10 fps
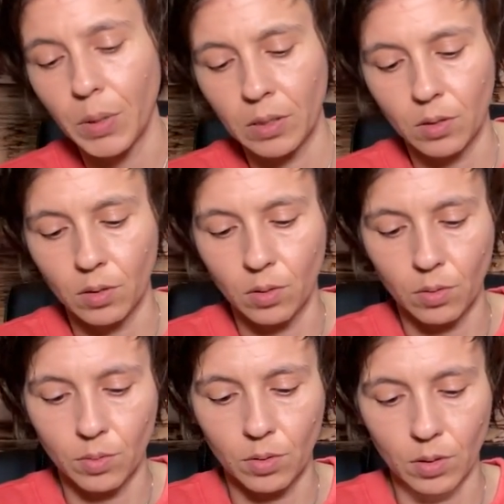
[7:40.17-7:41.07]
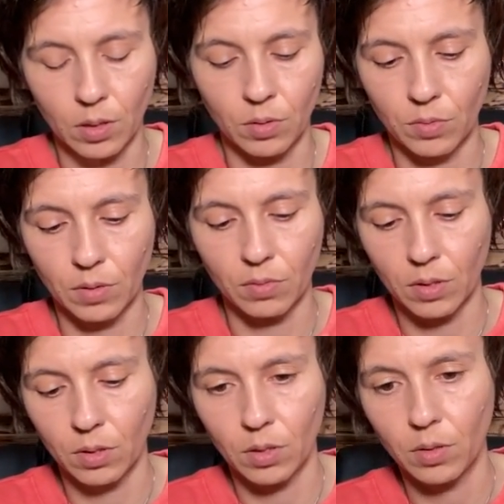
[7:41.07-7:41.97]
Pentacles in
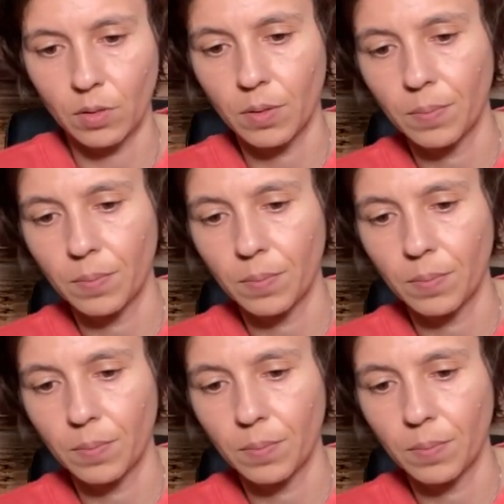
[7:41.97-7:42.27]
reverse,